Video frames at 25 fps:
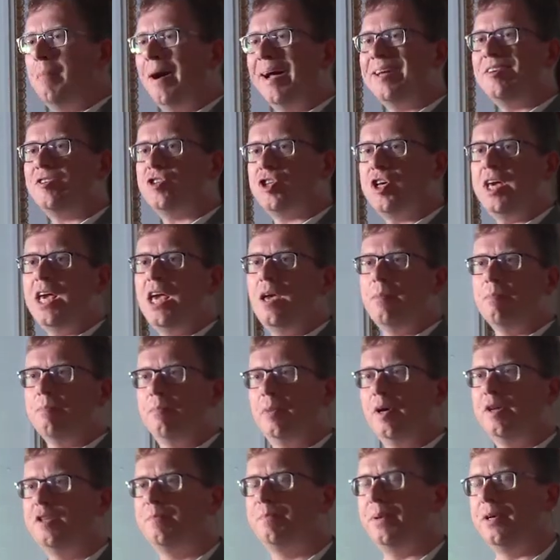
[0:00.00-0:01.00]
my team
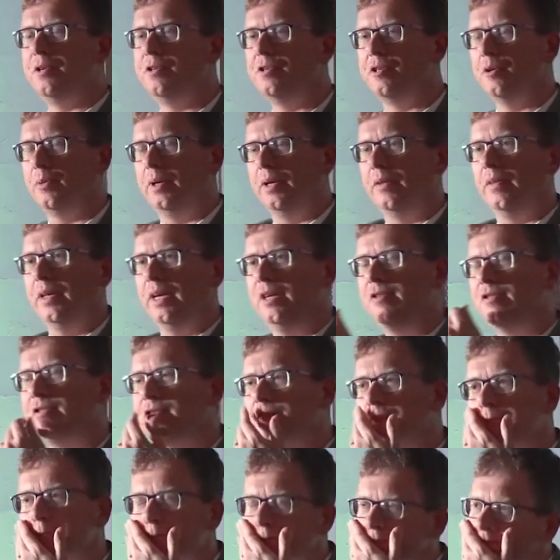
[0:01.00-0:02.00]
has been doing
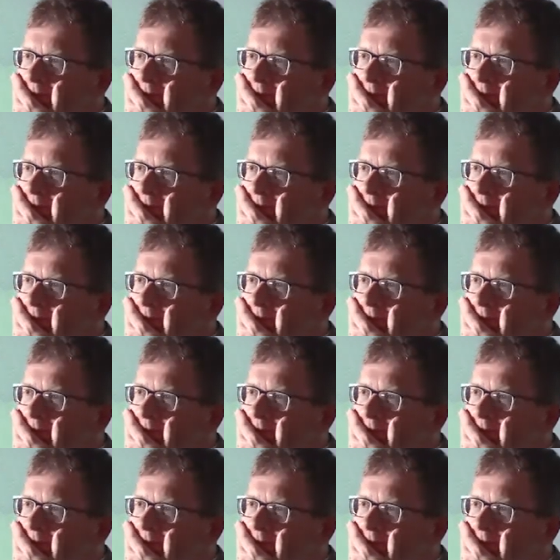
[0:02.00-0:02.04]
this